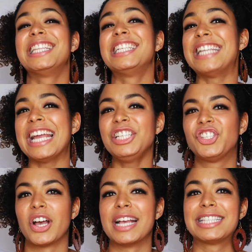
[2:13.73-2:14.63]
The
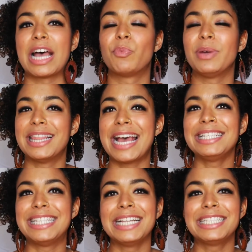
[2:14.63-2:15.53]
danger is that we
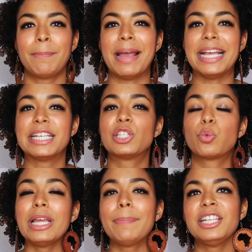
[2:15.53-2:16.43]
then tend to make
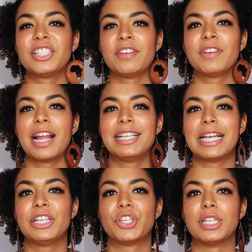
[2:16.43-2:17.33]
sweeping
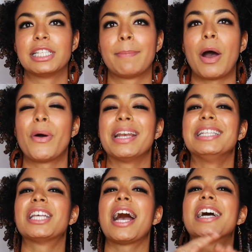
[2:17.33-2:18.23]
generalizations about an
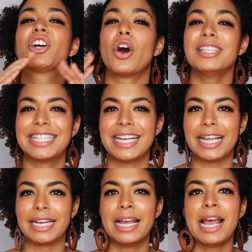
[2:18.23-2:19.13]
entire
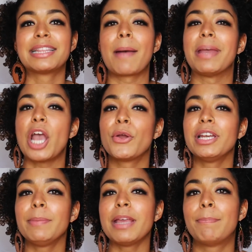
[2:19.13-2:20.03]
continent that may
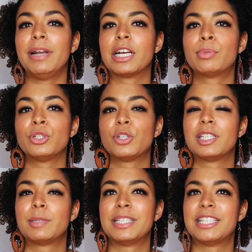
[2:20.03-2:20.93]
only be applicable to a
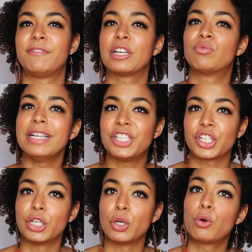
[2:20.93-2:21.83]
specific
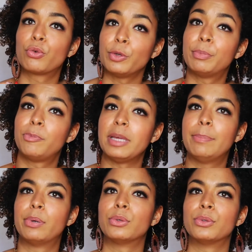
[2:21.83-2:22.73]
region or group of
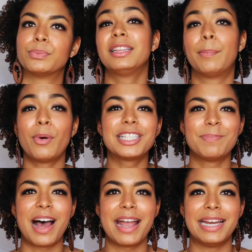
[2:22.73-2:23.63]
people. The bottom
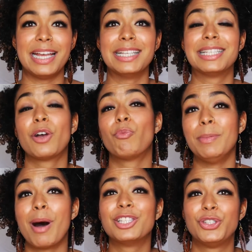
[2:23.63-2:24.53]
line is, we
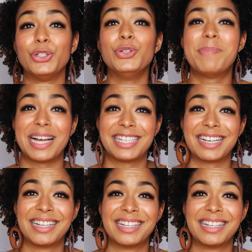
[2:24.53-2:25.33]
must do better.